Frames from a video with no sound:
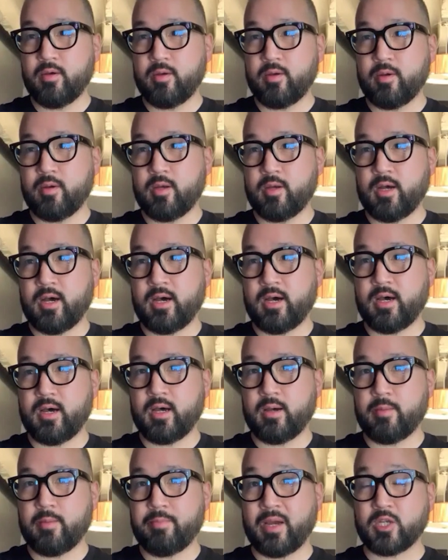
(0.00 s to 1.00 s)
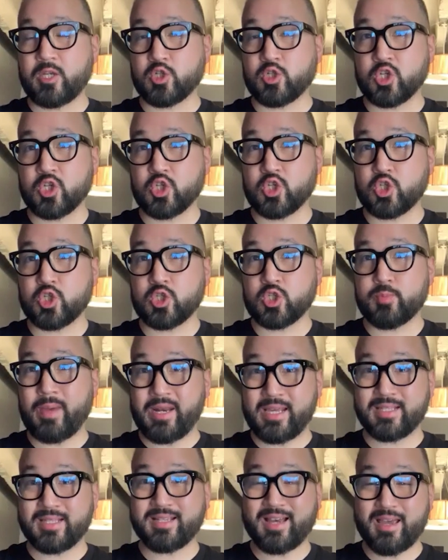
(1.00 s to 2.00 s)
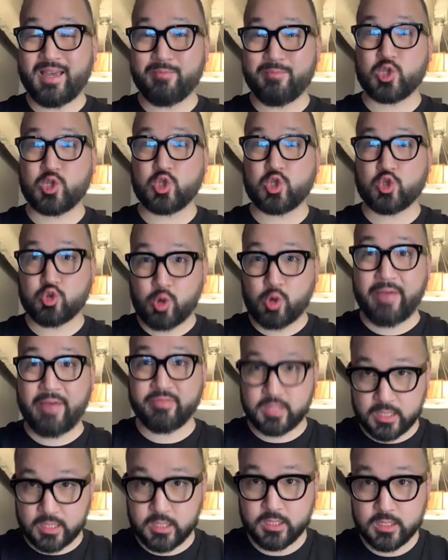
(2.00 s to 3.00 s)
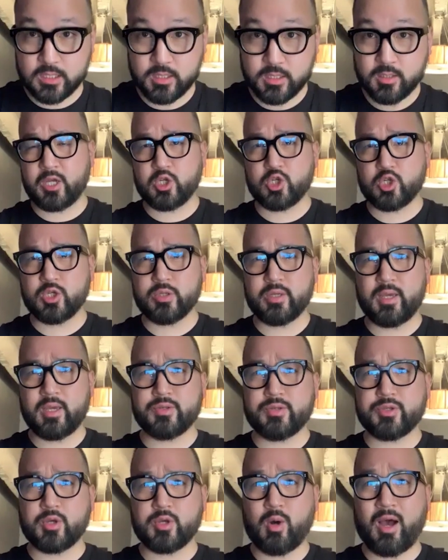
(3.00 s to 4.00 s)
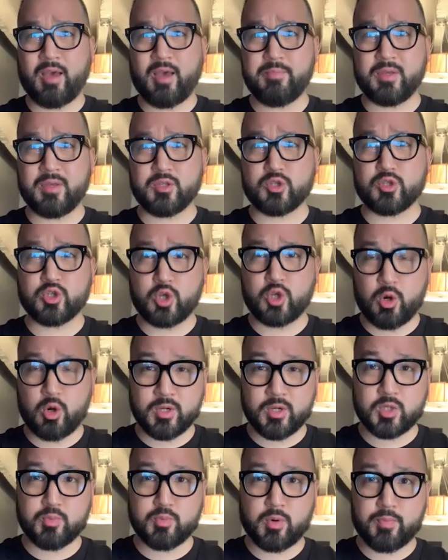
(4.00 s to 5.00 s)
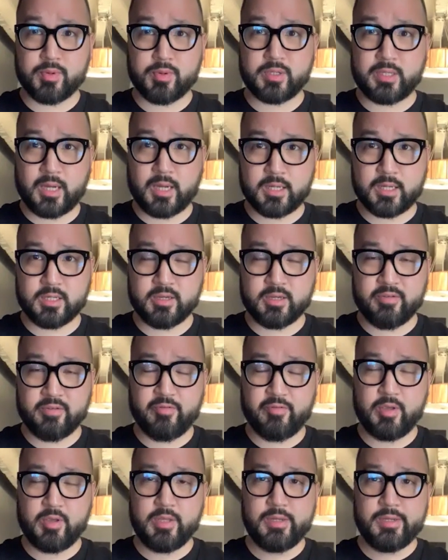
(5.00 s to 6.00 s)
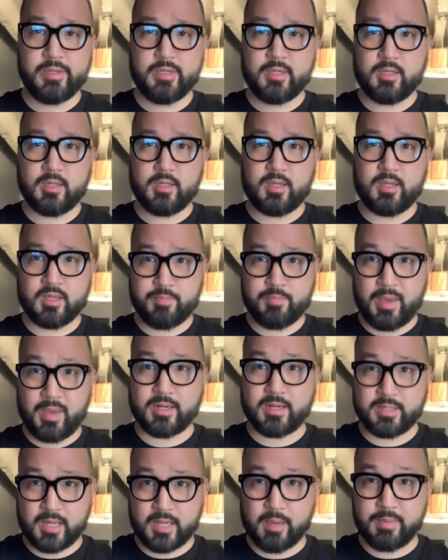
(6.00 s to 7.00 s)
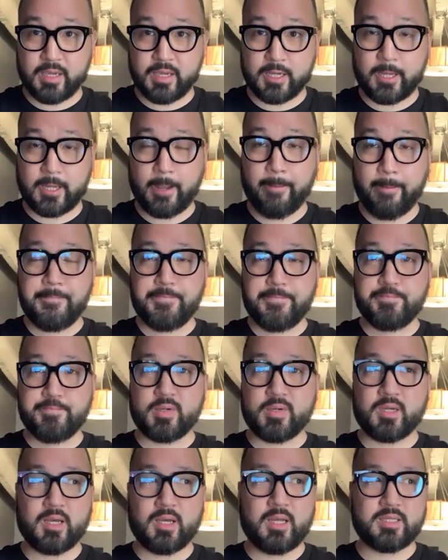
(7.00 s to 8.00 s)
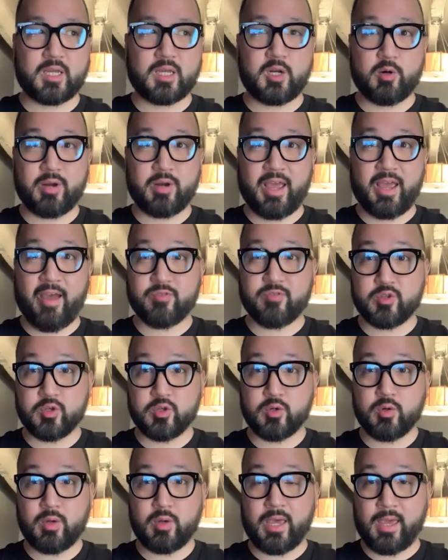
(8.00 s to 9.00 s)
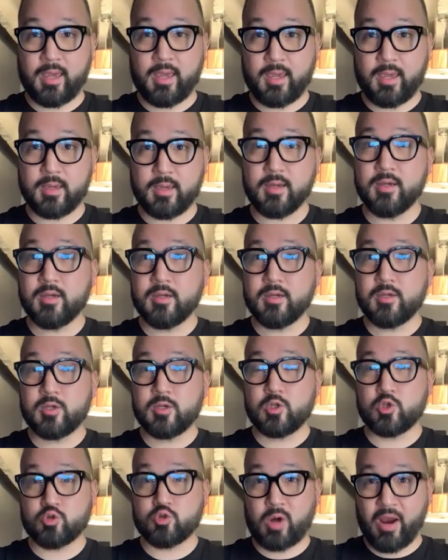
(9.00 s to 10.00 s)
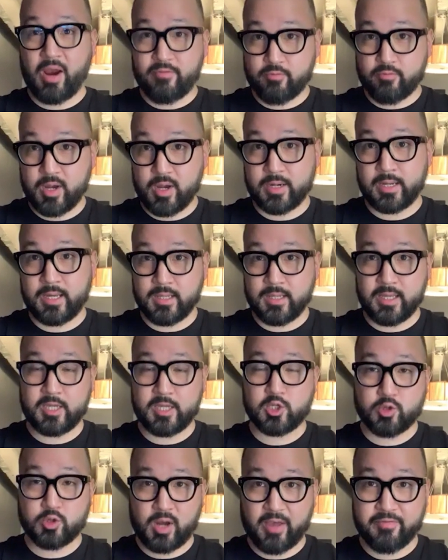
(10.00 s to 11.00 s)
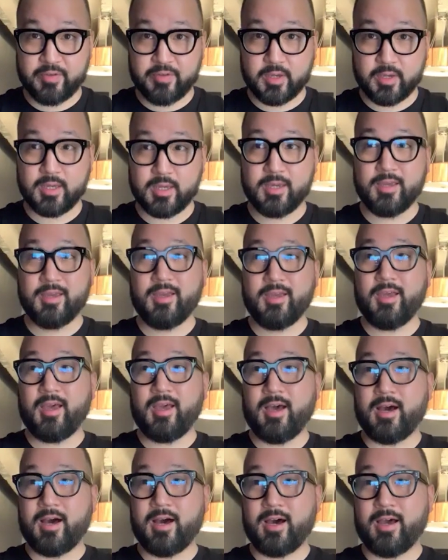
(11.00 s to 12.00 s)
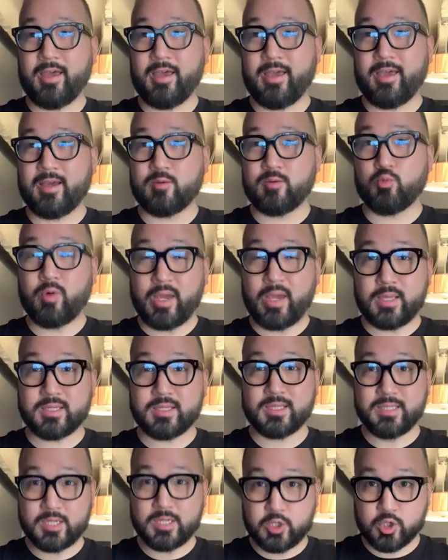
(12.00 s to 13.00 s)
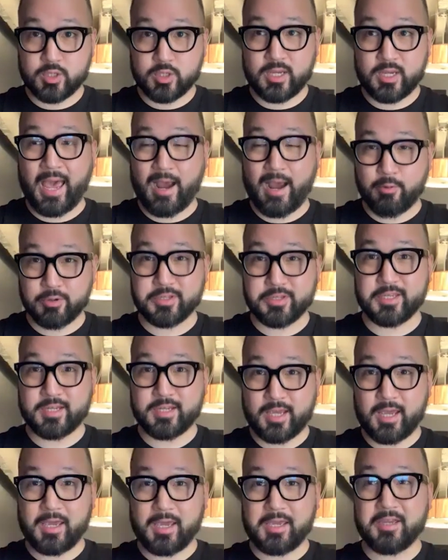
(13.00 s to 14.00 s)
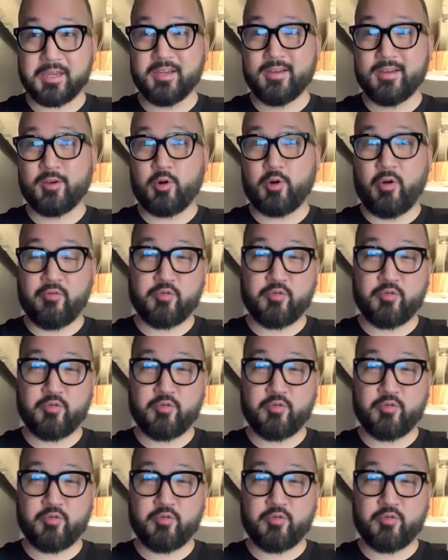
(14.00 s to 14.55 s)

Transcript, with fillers: uh, by just spending time traveling. And so I've been so much more productive in the pandemic because I don't have to a drive around in L A traffic uh, and waste literally hours a day going from